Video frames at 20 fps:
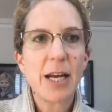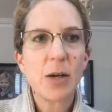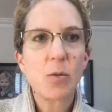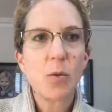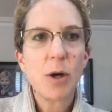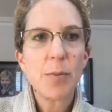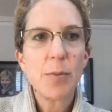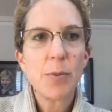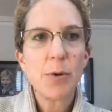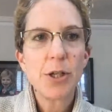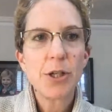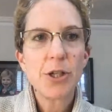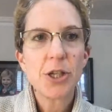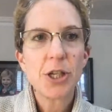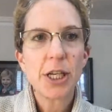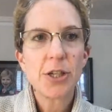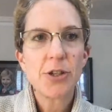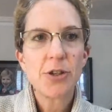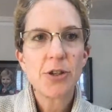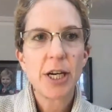At what point should
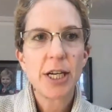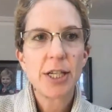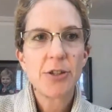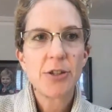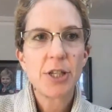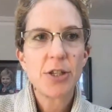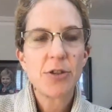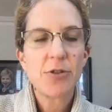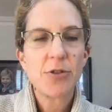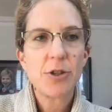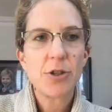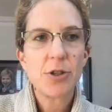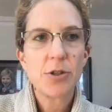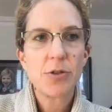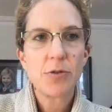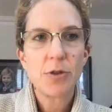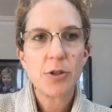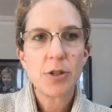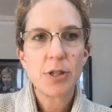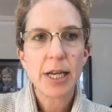I try to
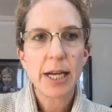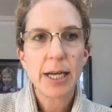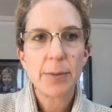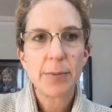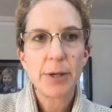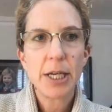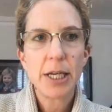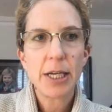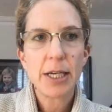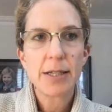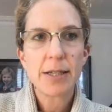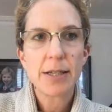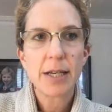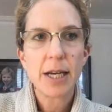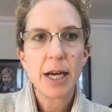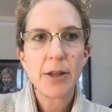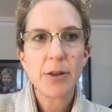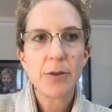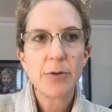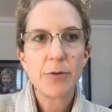introduce foods like peanuts and
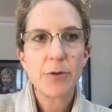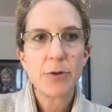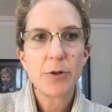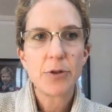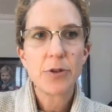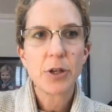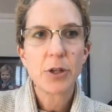other foods